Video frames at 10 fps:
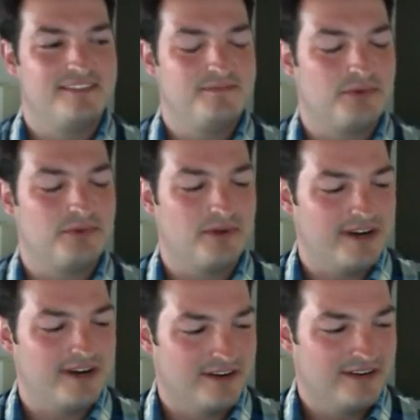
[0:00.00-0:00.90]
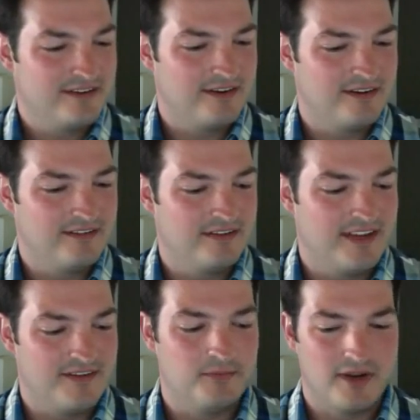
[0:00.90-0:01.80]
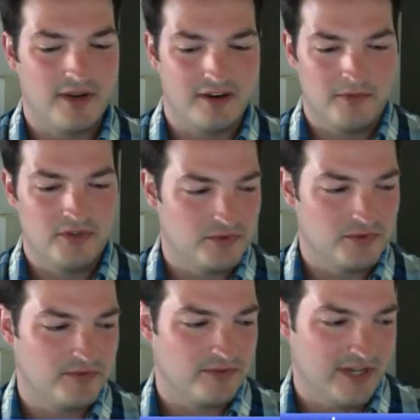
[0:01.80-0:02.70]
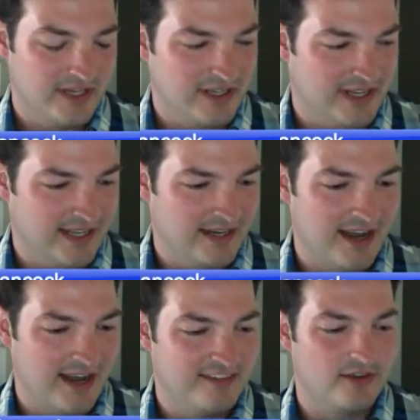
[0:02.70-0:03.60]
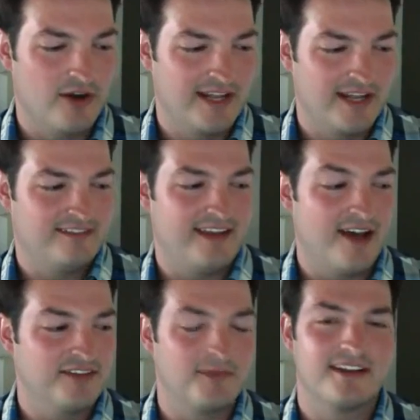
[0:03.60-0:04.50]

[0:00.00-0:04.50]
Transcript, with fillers: Prager, our uh, David Prager, our mutual friend, and I saw it at his house.